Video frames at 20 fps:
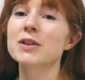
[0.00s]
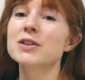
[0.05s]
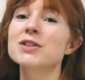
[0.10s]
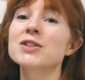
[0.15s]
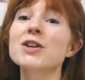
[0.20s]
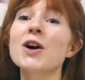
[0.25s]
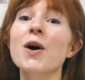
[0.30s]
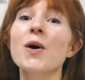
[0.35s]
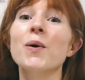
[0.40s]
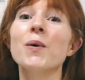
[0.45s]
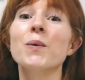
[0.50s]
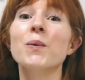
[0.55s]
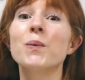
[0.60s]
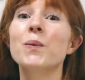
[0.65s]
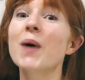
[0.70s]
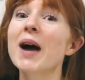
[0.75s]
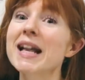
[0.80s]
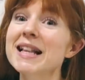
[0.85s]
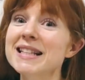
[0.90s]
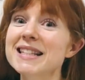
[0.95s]
So
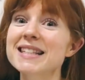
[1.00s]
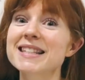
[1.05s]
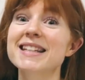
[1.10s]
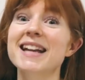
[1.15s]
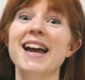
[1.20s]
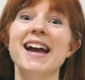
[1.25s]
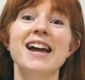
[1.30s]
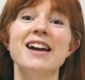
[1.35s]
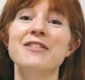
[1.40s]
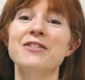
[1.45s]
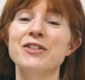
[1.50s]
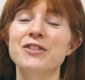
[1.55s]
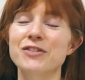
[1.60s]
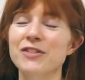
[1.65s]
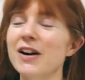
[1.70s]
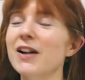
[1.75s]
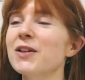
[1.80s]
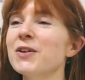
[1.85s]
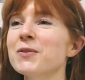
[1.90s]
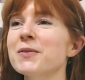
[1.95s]
Wednesday, if you
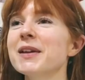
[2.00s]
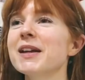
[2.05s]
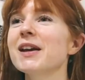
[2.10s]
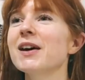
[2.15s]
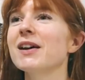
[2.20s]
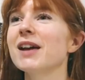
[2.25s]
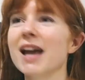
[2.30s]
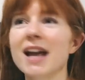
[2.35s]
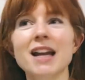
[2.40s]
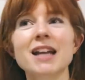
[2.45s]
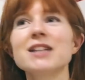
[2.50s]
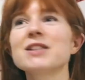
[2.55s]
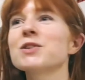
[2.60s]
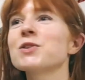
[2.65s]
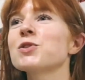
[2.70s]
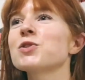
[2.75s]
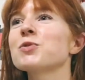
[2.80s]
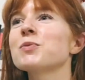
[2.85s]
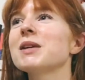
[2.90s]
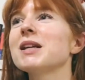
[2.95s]
follow me on any
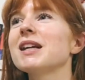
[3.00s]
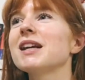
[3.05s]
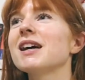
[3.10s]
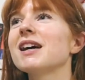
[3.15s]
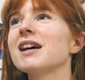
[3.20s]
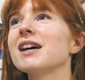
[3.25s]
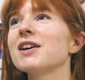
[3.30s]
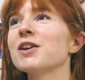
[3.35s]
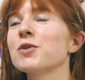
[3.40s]
social media,